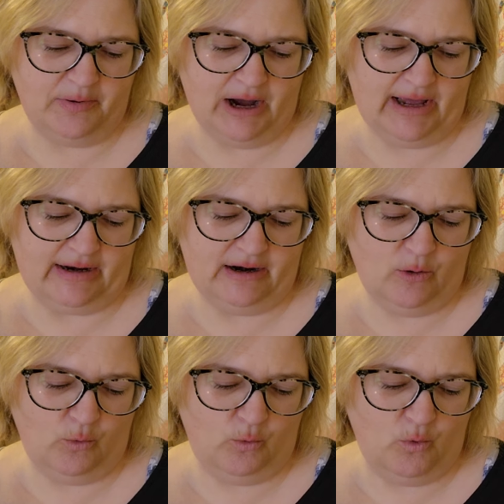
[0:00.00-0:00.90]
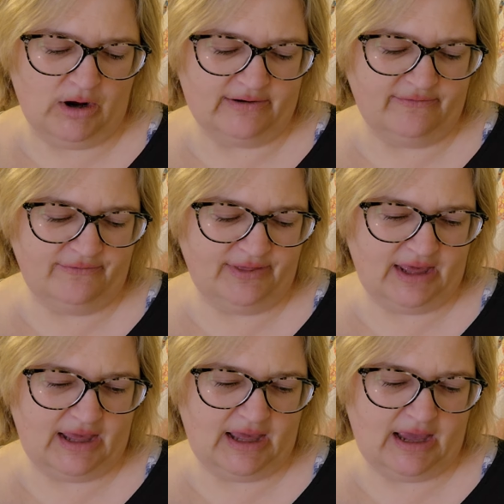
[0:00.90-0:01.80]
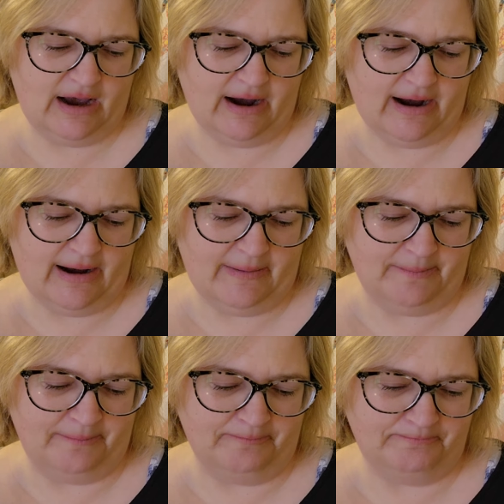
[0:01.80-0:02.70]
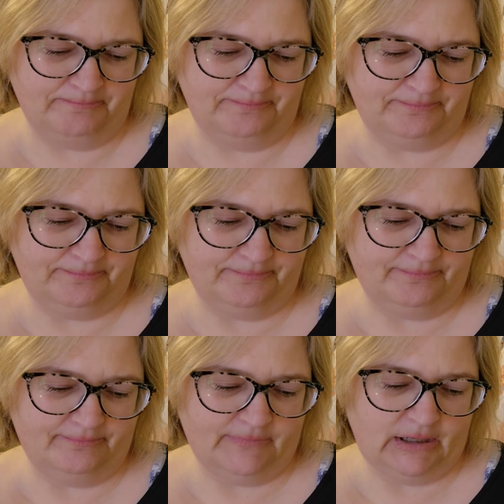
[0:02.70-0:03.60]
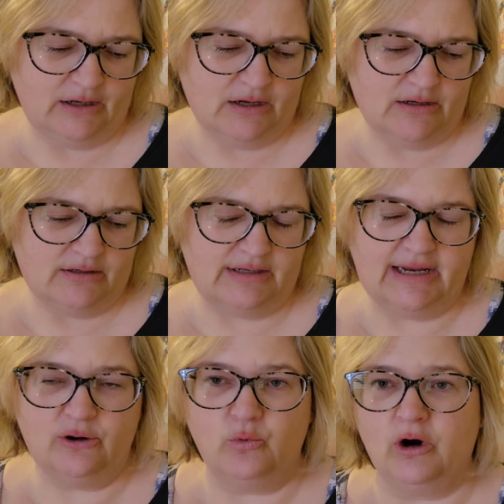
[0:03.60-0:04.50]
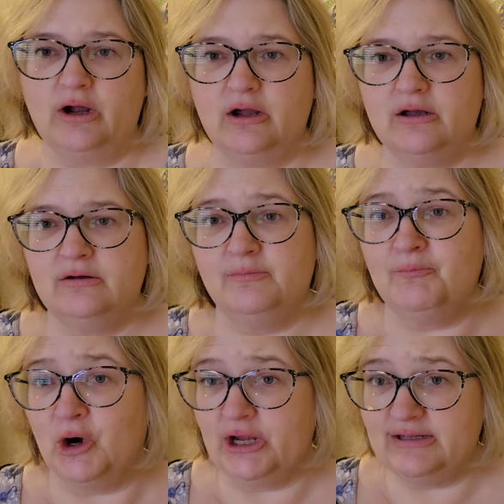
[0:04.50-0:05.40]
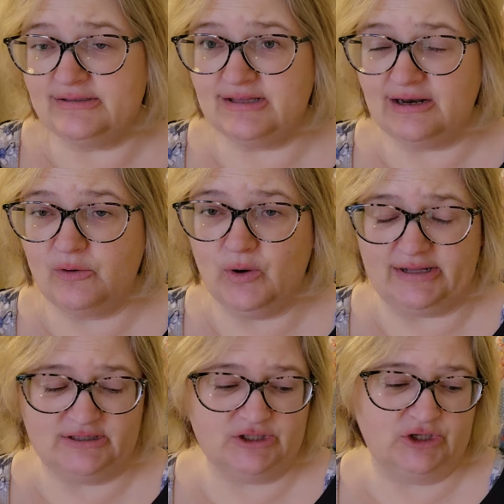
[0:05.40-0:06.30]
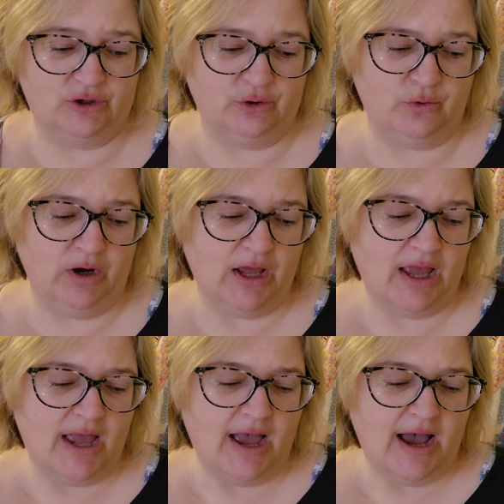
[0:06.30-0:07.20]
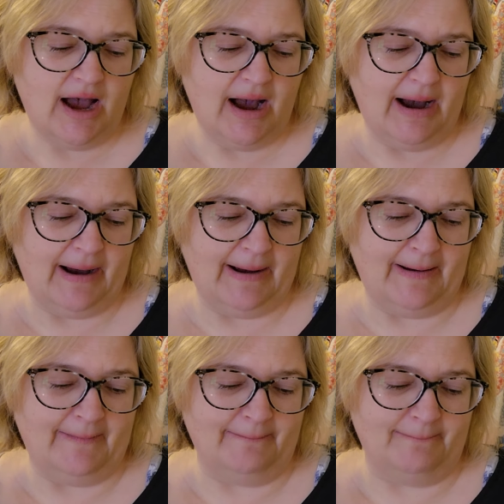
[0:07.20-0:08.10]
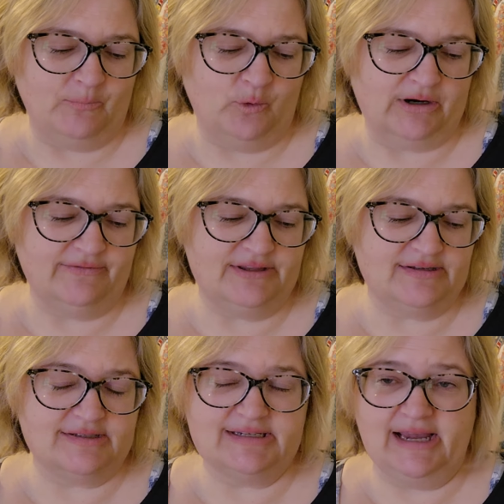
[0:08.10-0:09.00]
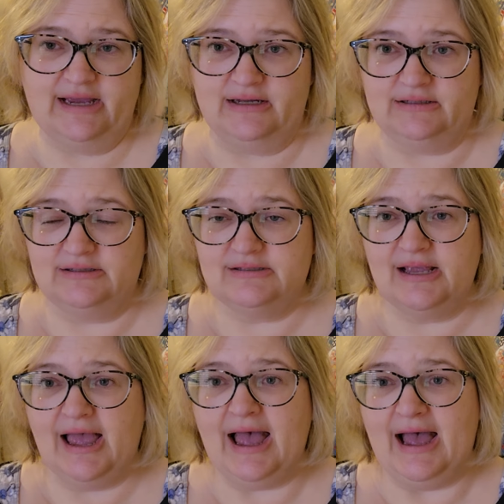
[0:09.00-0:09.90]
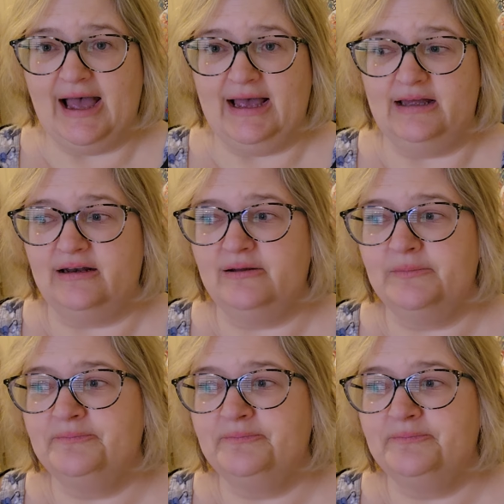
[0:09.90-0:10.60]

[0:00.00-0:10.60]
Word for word: but one of the um, needlework markets that I went to, um, one of the stands had,